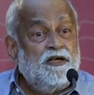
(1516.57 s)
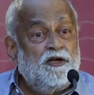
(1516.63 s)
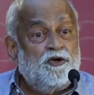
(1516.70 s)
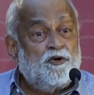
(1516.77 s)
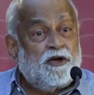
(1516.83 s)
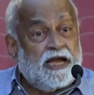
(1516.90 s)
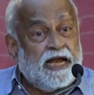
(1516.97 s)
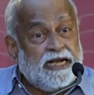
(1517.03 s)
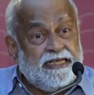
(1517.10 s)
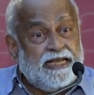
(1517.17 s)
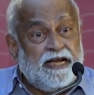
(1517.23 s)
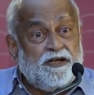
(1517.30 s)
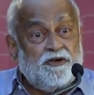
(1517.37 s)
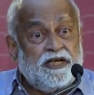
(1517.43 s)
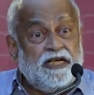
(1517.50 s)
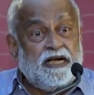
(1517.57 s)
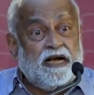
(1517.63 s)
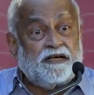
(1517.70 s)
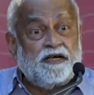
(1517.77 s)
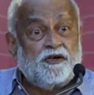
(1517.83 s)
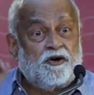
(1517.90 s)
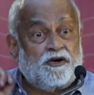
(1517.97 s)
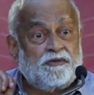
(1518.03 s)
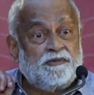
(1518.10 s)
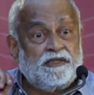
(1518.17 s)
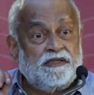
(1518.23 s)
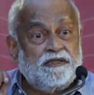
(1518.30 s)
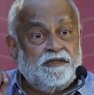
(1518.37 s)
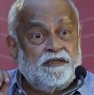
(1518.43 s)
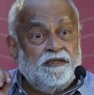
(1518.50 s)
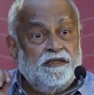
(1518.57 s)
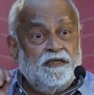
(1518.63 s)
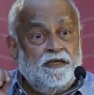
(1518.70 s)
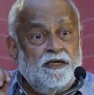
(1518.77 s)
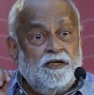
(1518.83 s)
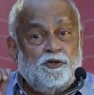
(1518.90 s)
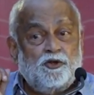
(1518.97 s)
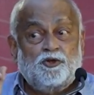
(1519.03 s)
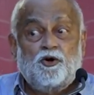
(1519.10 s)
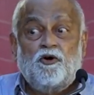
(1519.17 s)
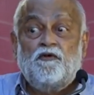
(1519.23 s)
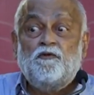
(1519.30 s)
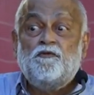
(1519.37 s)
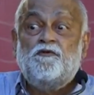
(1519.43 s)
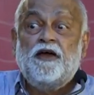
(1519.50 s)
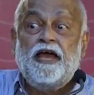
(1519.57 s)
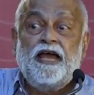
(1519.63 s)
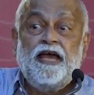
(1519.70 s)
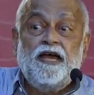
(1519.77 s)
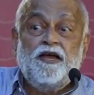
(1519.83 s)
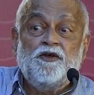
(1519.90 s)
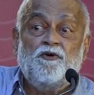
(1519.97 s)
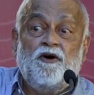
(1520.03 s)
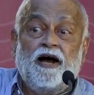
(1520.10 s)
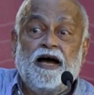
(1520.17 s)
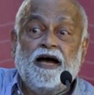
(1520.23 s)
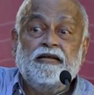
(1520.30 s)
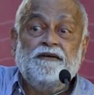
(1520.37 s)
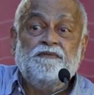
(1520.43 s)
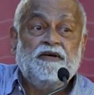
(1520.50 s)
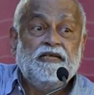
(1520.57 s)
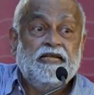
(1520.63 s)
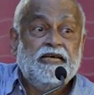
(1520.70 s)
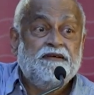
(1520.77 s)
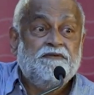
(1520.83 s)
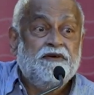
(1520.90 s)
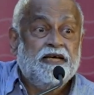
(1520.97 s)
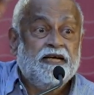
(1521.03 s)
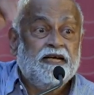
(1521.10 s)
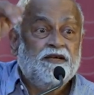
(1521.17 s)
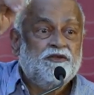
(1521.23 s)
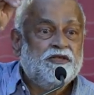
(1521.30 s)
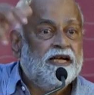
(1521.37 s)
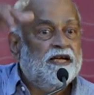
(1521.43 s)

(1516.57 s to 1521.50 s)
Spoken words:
To get that, you need 100 documents to show where you are in Berlin, where are you saying.